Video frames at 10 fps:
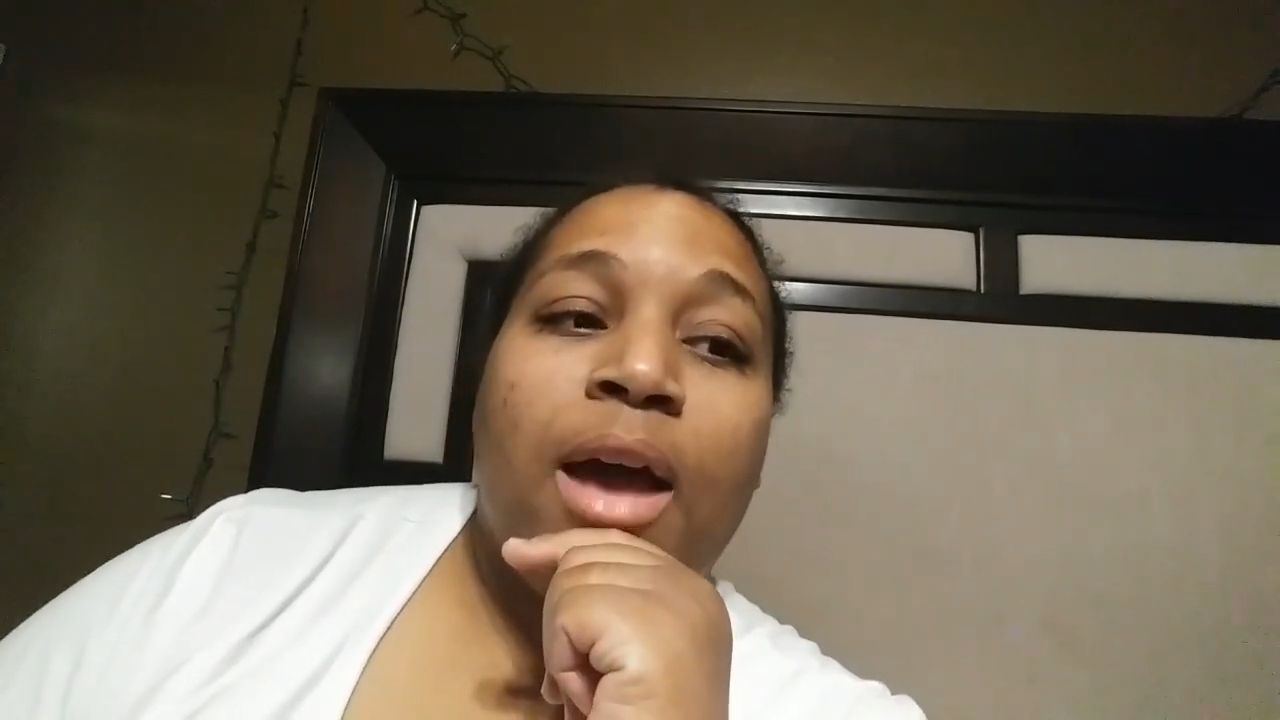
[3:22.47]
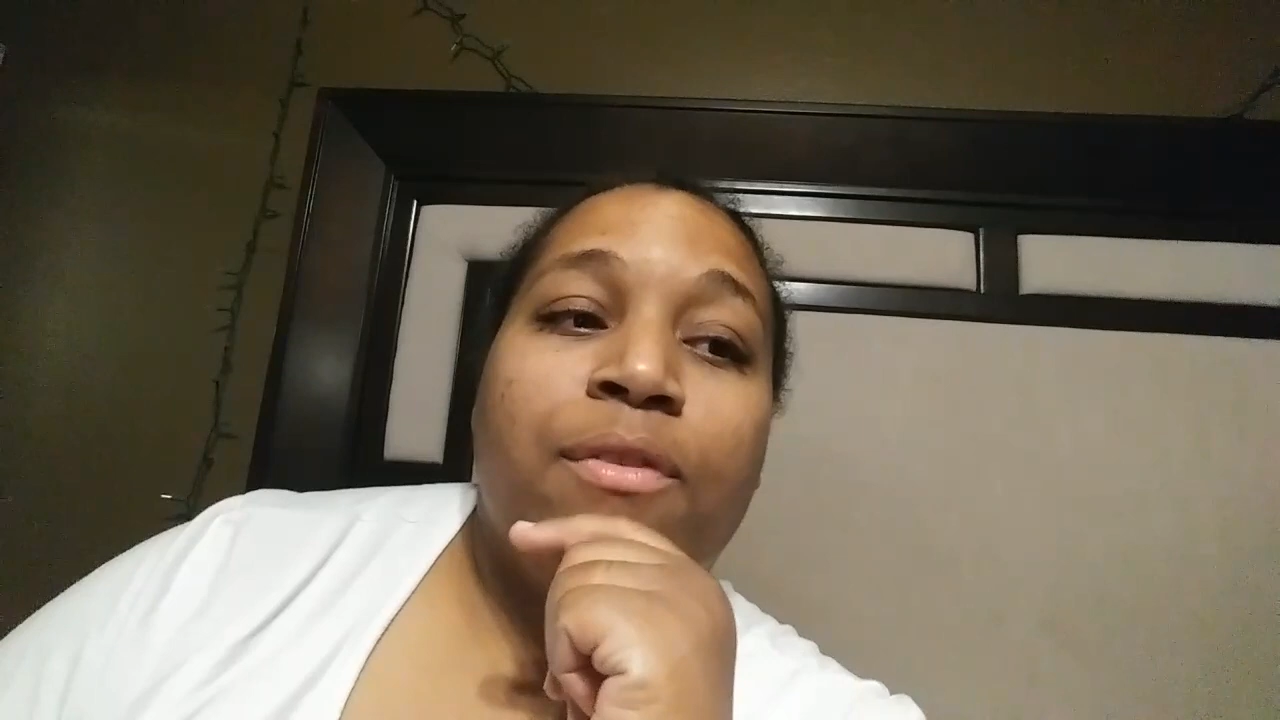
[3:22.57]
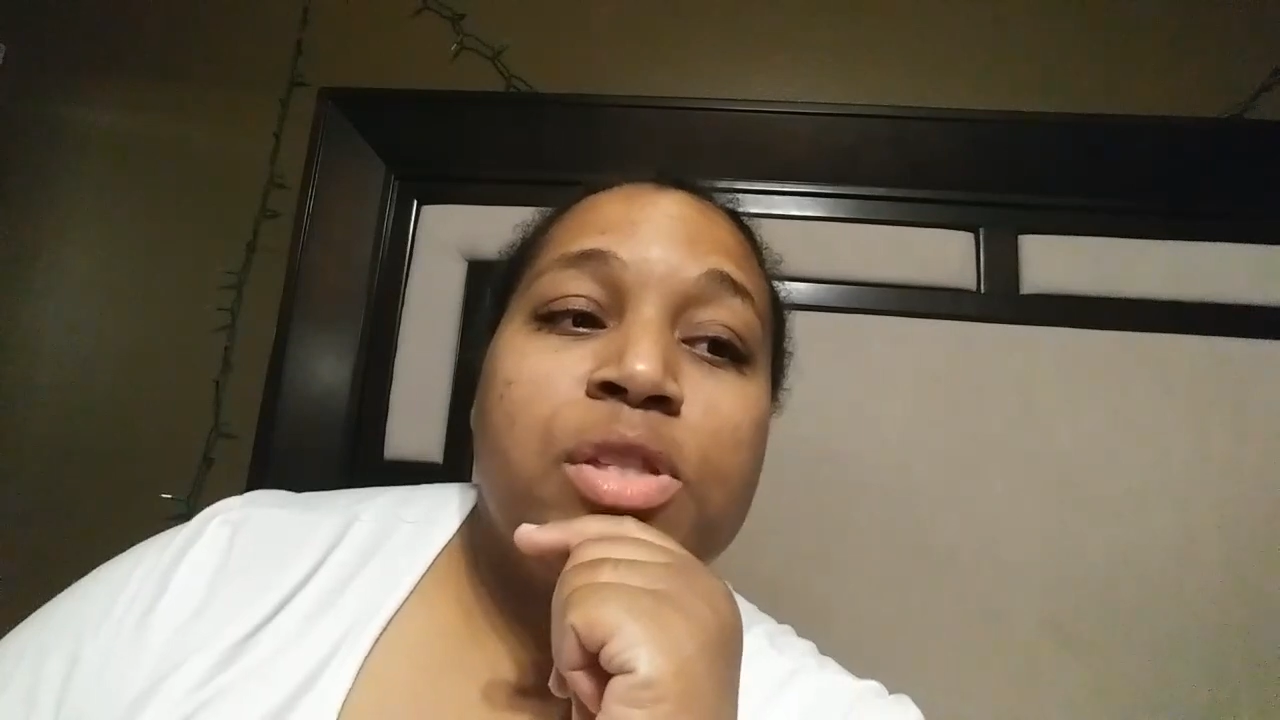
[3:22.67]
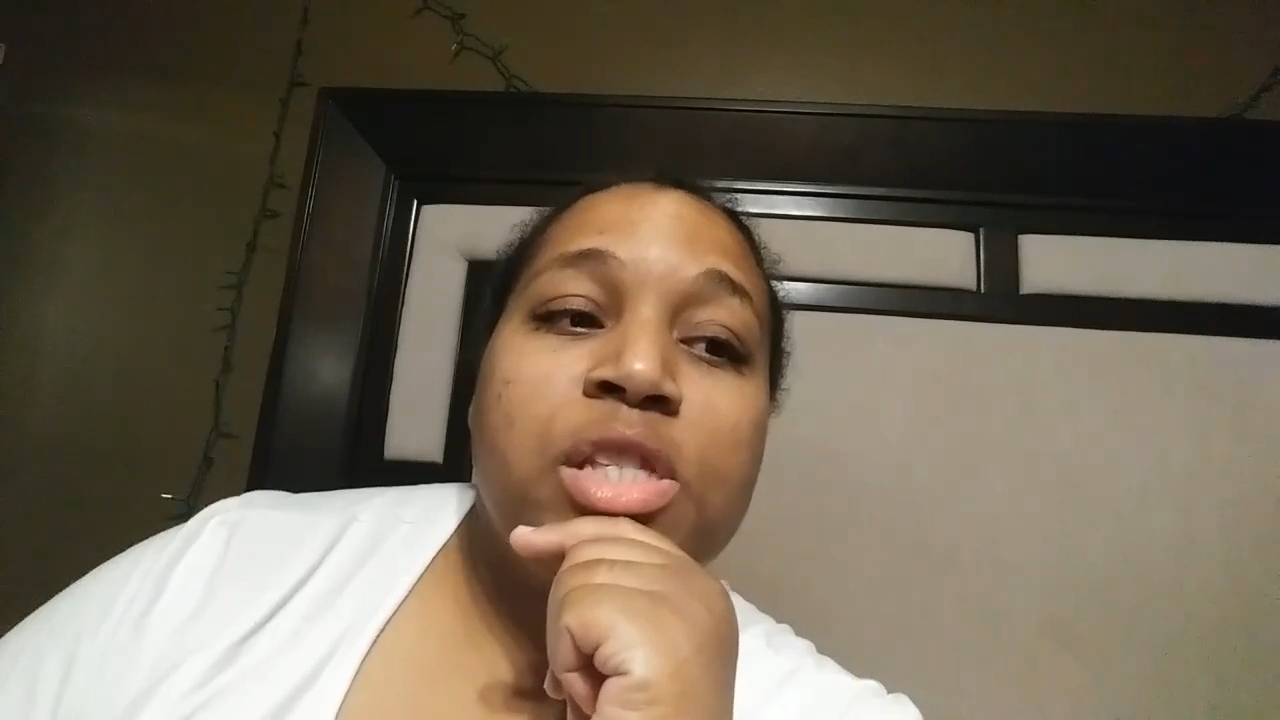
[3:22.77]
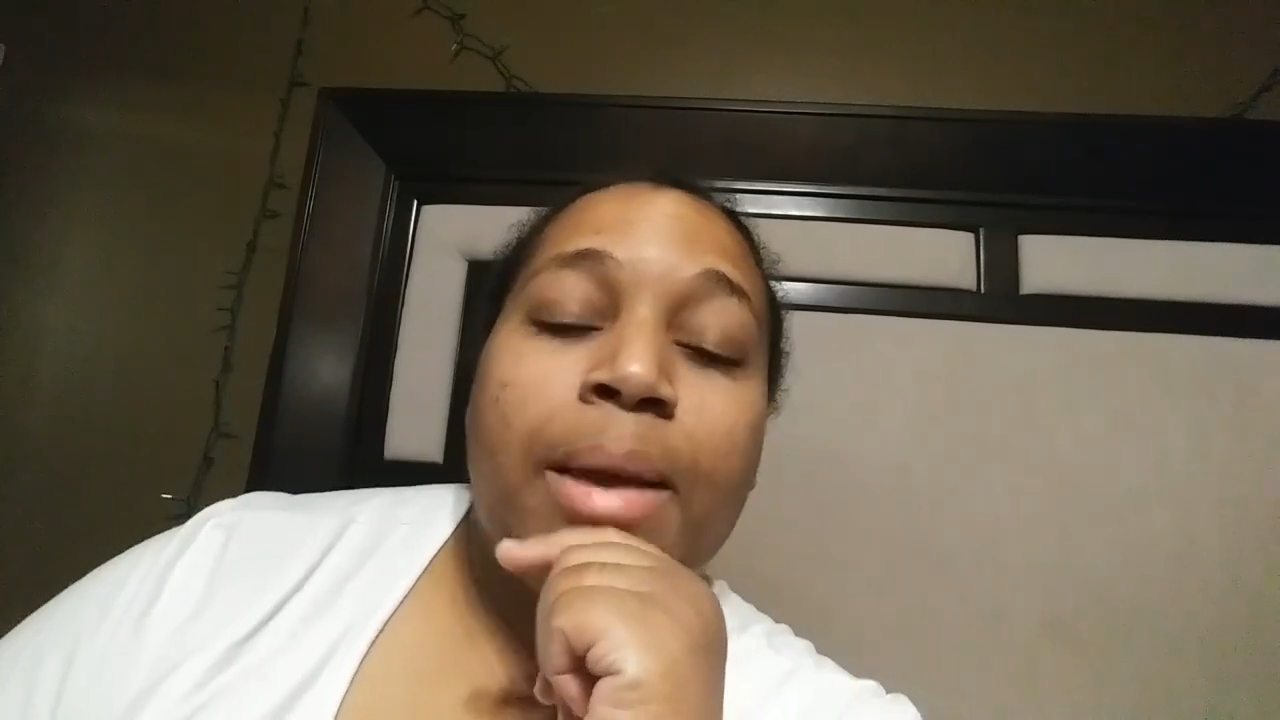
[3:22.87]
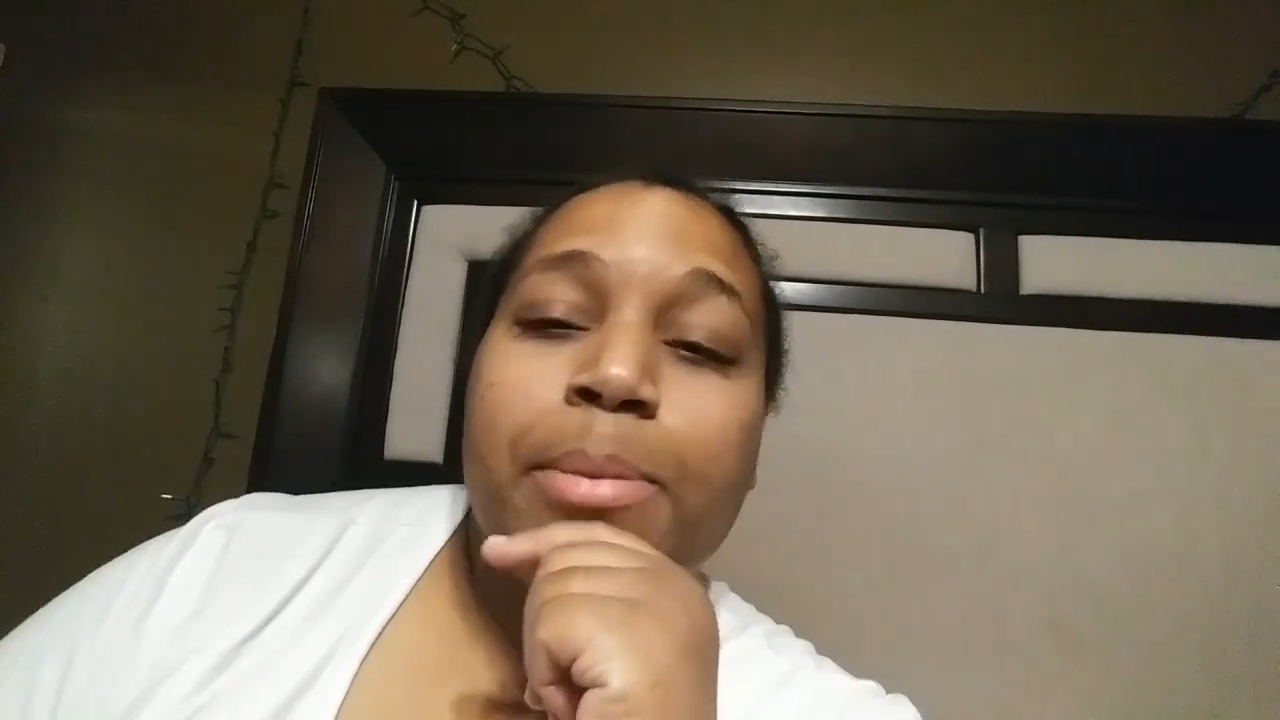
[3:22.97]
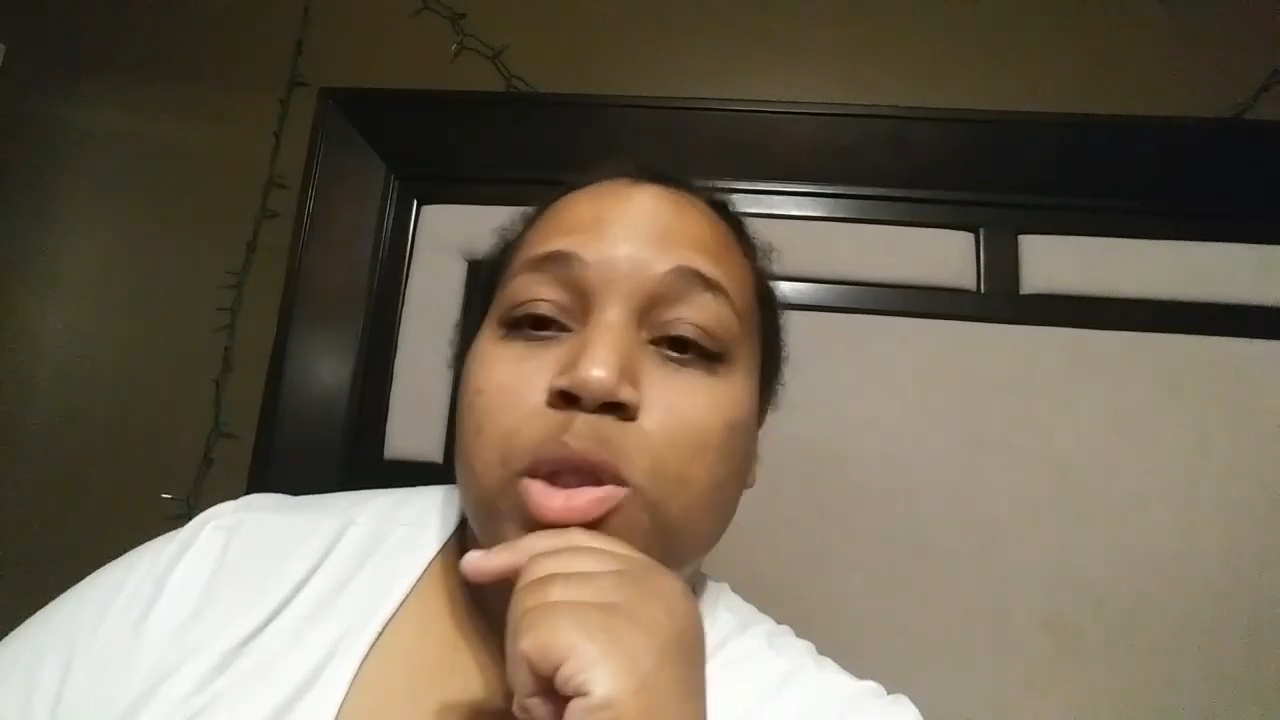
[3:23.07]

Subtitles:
of some